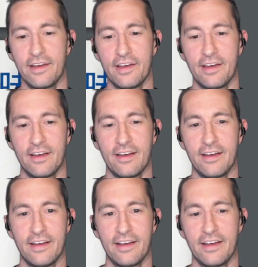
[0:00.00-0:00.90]

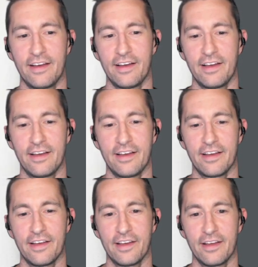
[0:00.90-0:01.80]

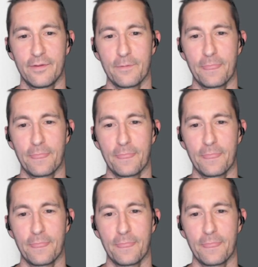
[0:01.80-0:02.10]
Nothing is said.